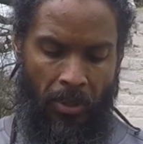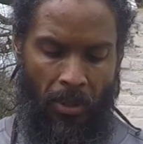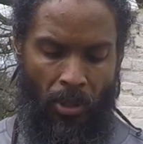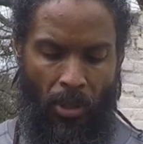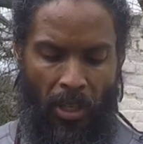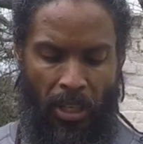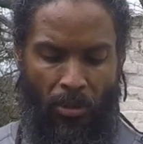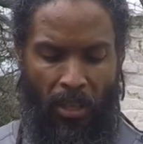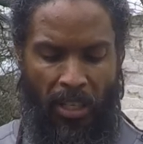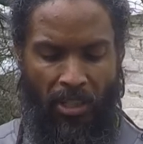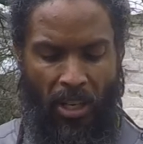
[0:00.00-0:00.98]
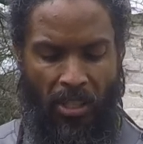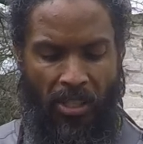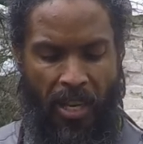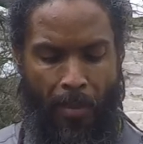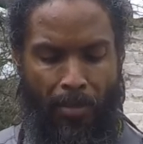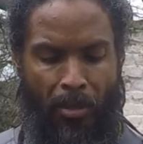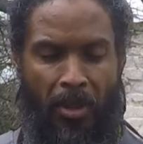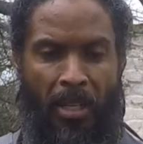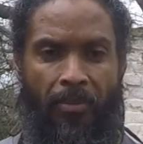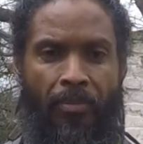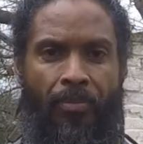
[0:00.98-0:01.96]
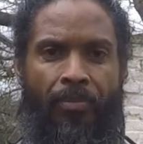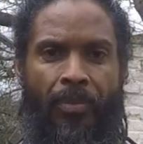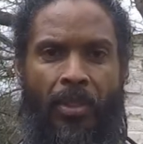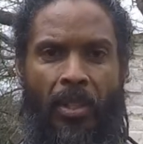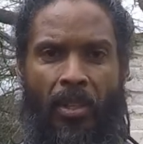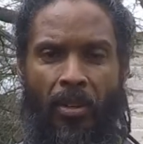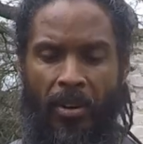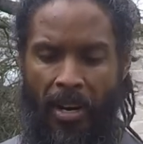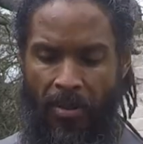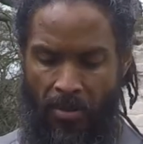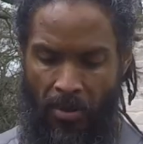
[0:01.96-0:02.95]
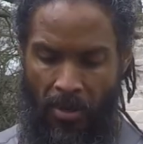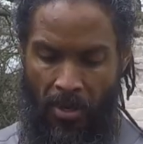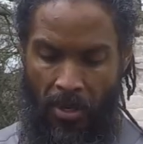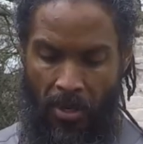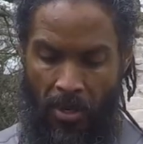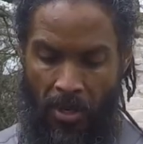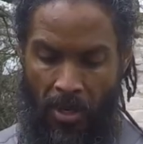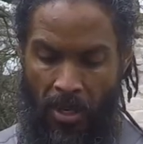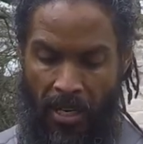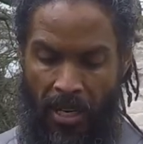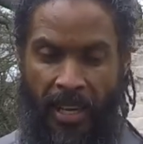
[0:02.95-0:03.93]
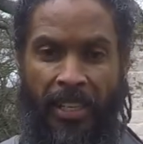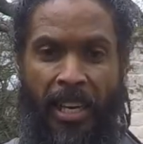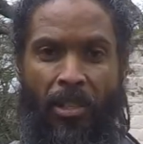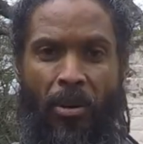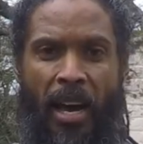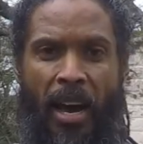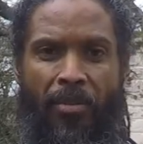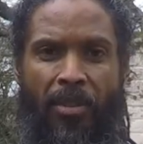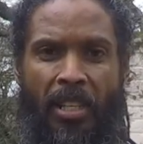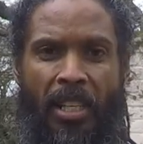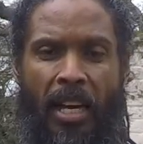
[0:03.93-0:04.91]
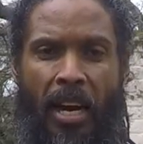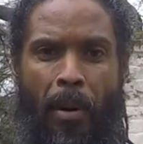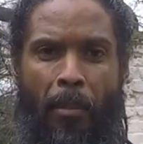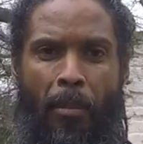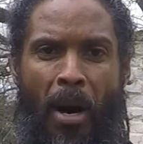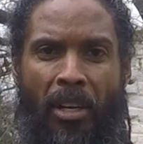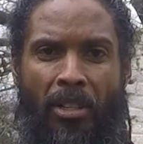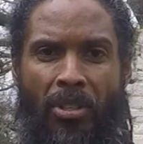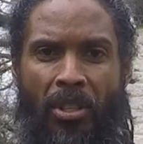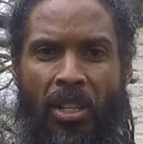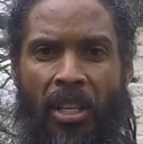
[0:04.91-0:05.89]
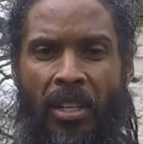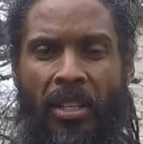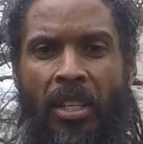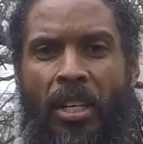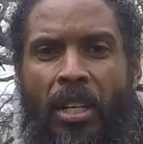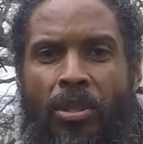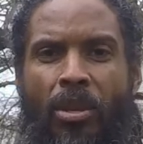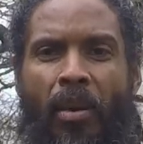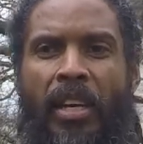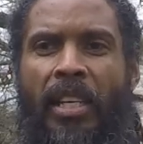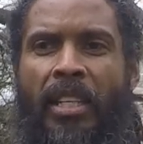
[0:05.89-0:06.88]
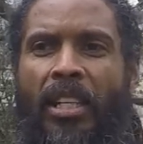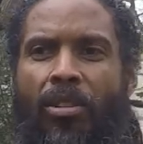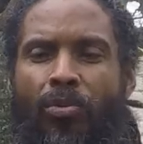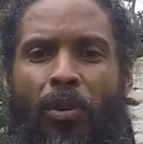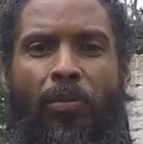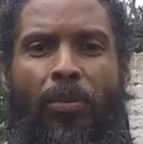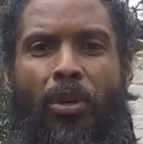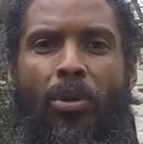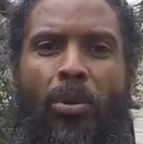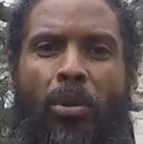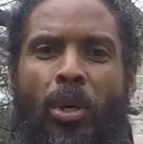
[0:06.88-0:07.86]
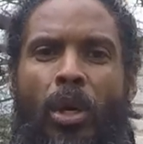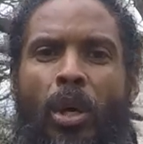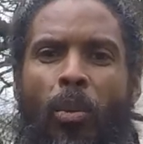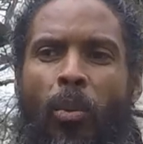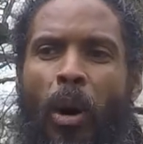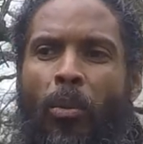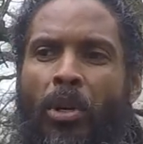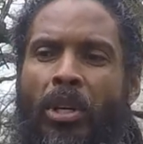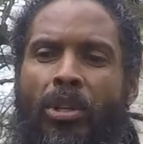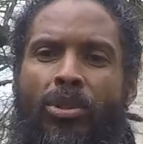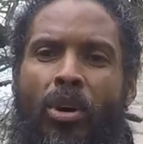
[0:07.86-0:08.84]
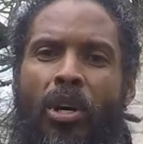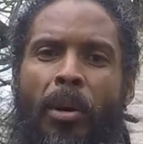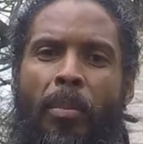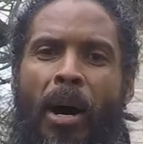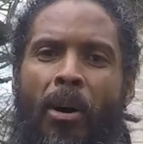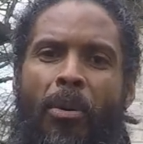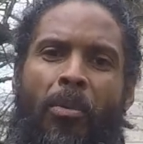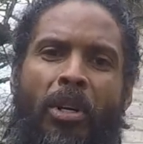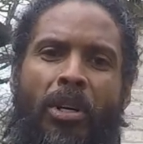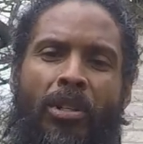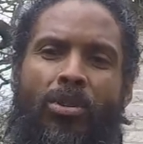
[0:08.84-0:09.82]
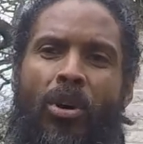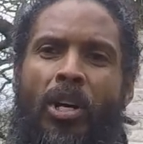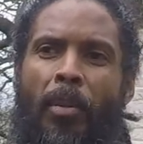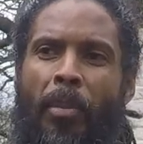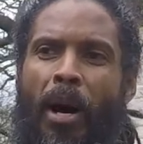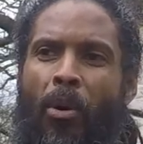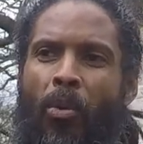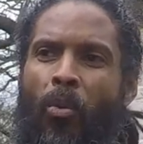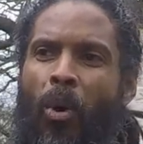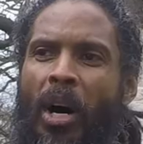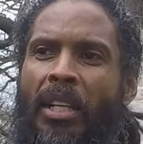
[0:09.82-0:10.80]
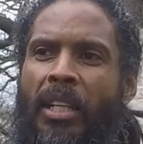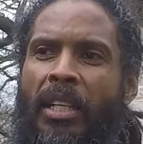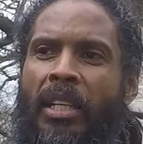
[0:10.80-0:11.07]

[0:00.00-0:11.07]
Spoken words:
You literally just snap them in, all right, and then you have the monitor there. So in this review, what we're going to talk about one,